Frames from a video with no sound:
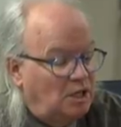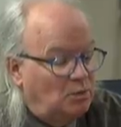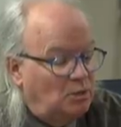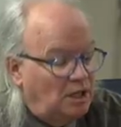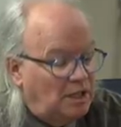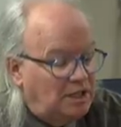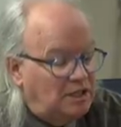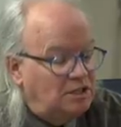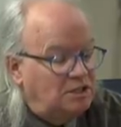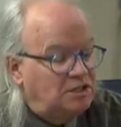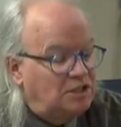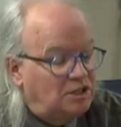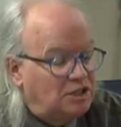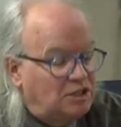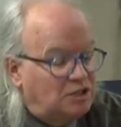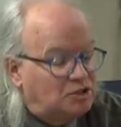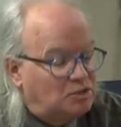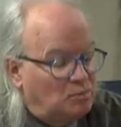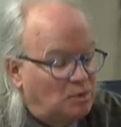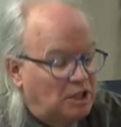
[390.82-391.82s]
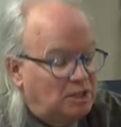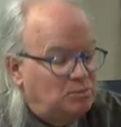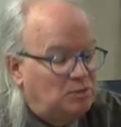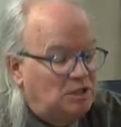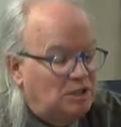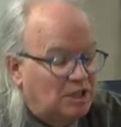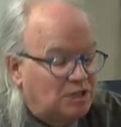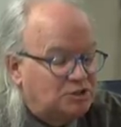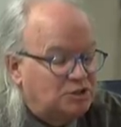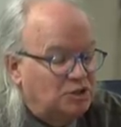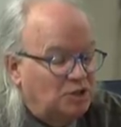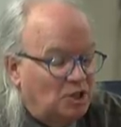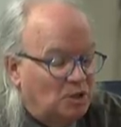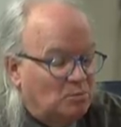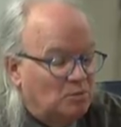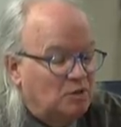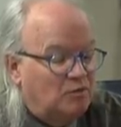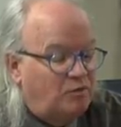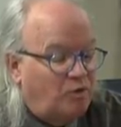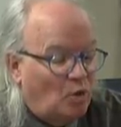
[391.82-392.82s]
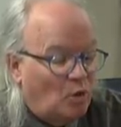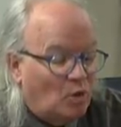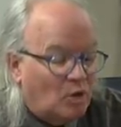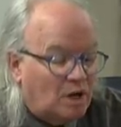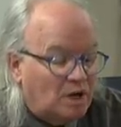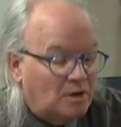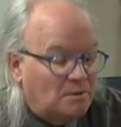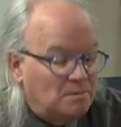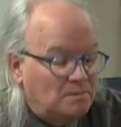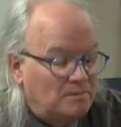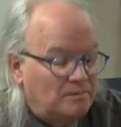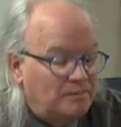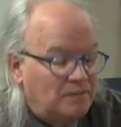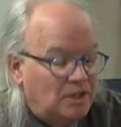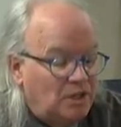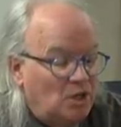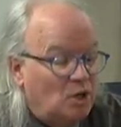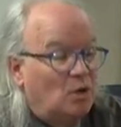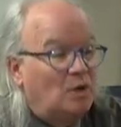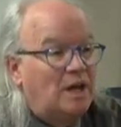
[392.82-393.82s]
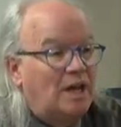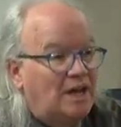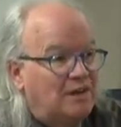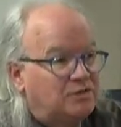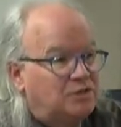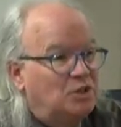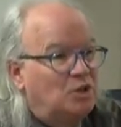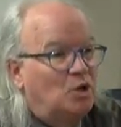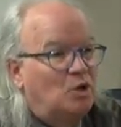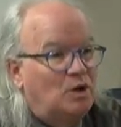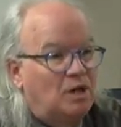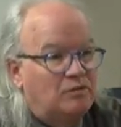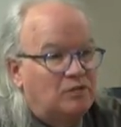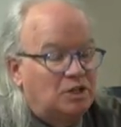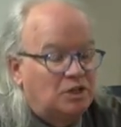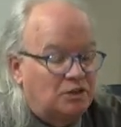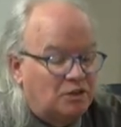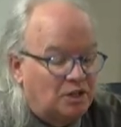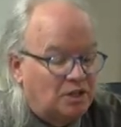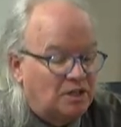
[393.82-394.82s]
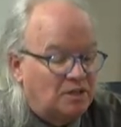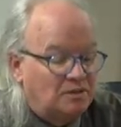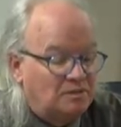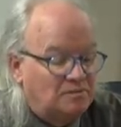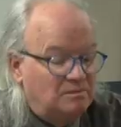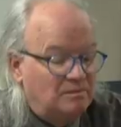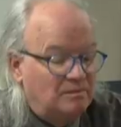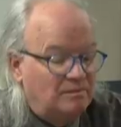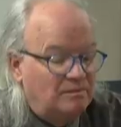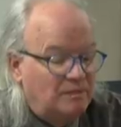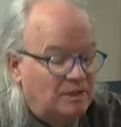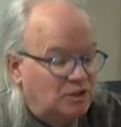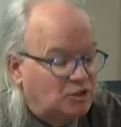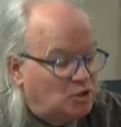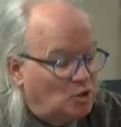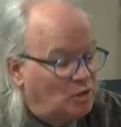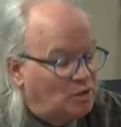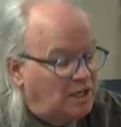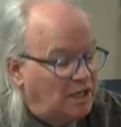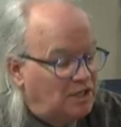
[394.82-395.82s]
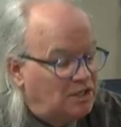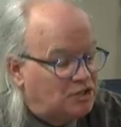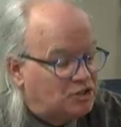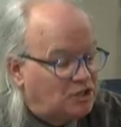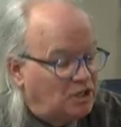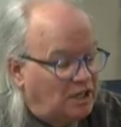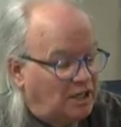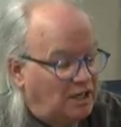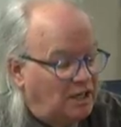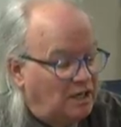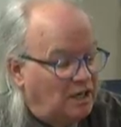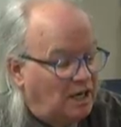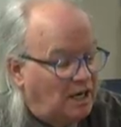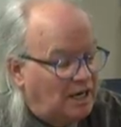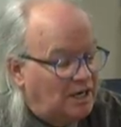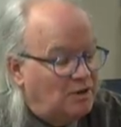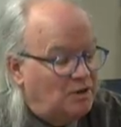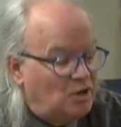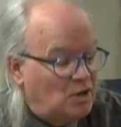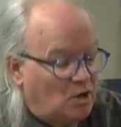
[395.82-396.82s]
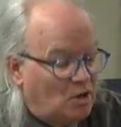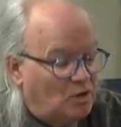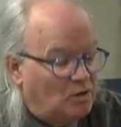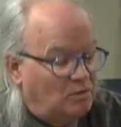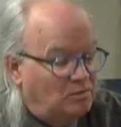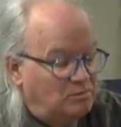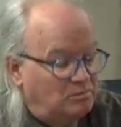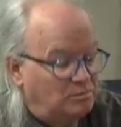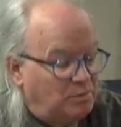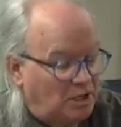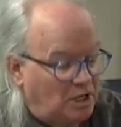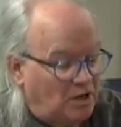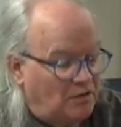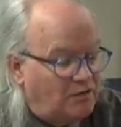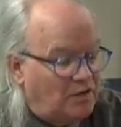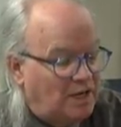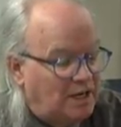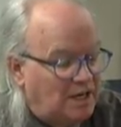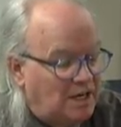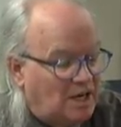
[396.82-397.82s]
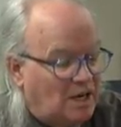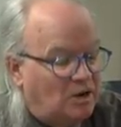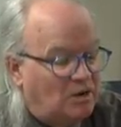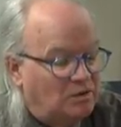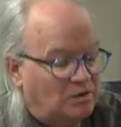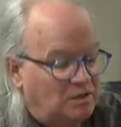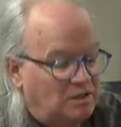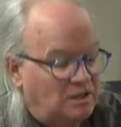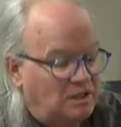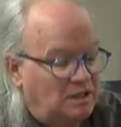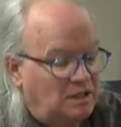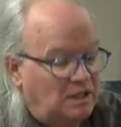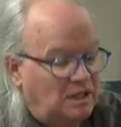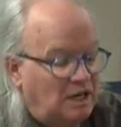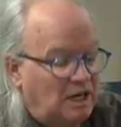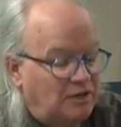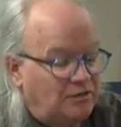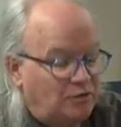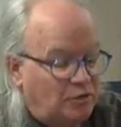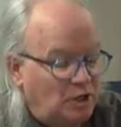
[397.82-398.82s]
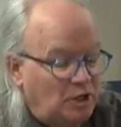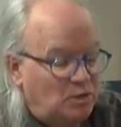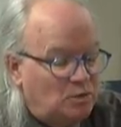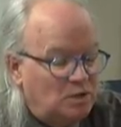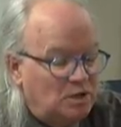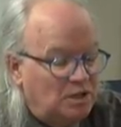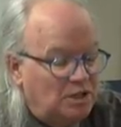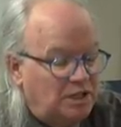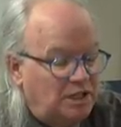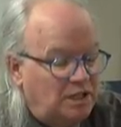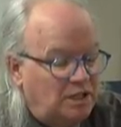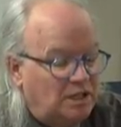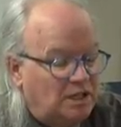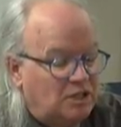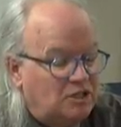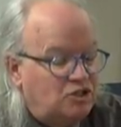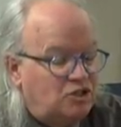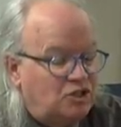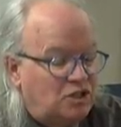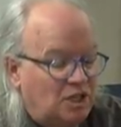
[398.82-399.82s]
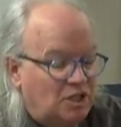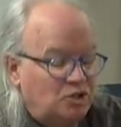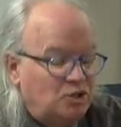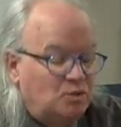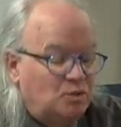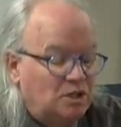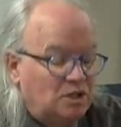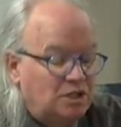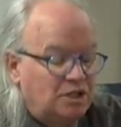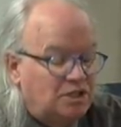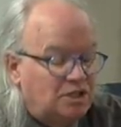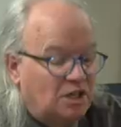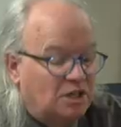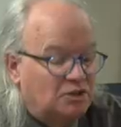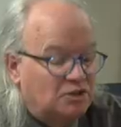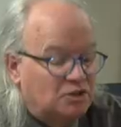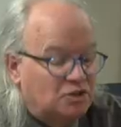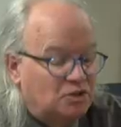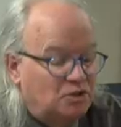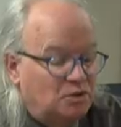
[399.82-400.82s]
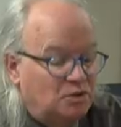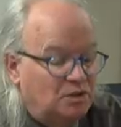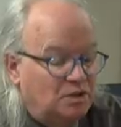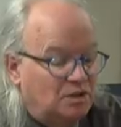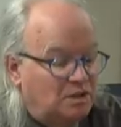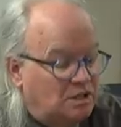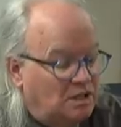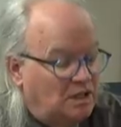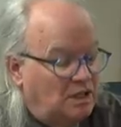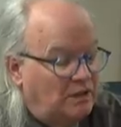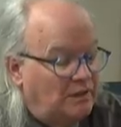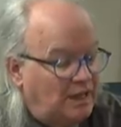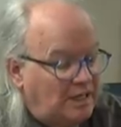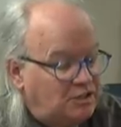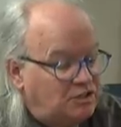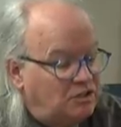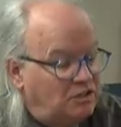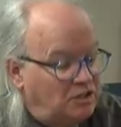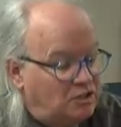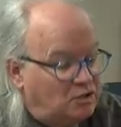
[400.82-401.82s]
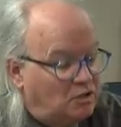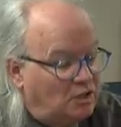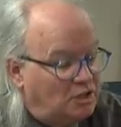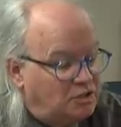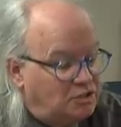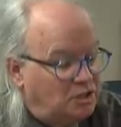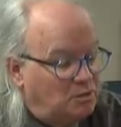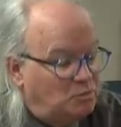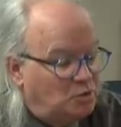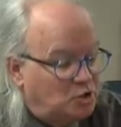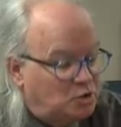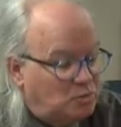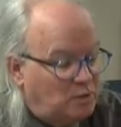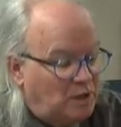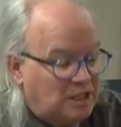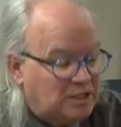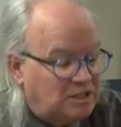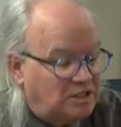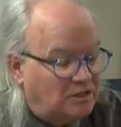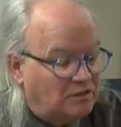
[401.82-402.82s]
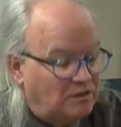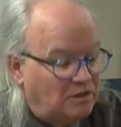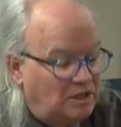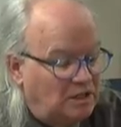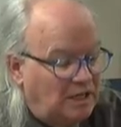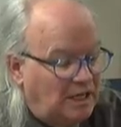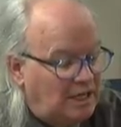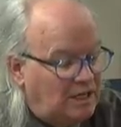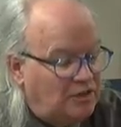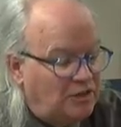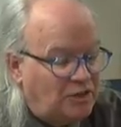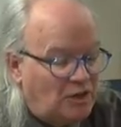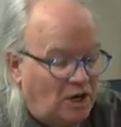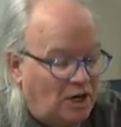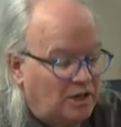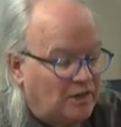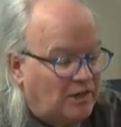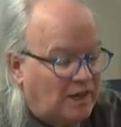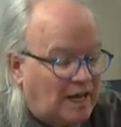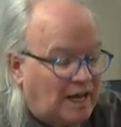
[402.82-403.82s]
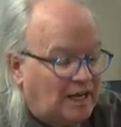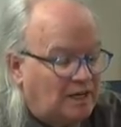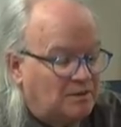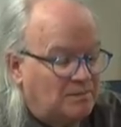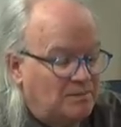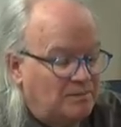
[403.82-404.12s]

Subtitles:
Related to this might be lesson number 4. You don't have to know everything. It's okay to say, I don't know, but I'll find out. I frequently and genuinely tell a student, that's an interesting perspective. I hadn't thought of that.